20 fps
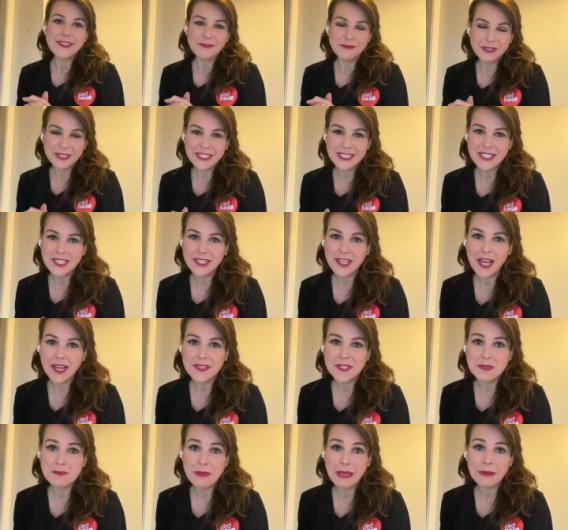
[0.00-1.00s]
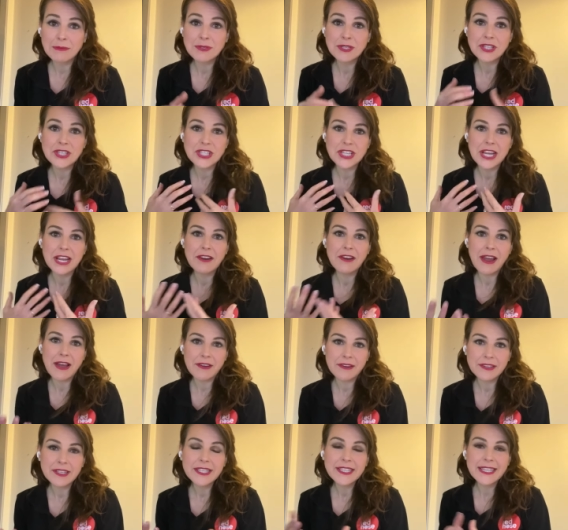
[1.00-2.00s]
really delighted to be able to share
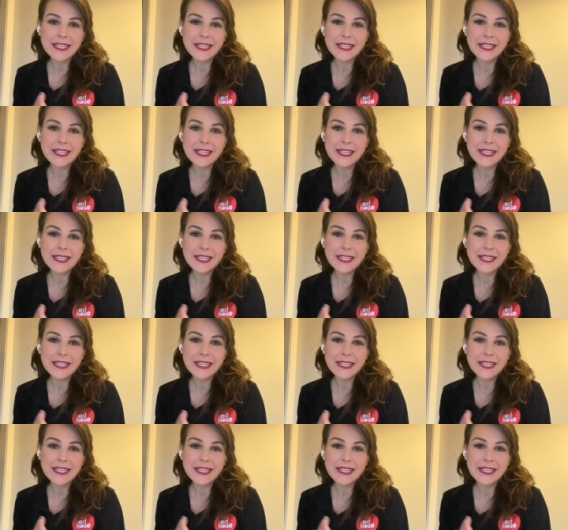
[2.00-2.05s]
our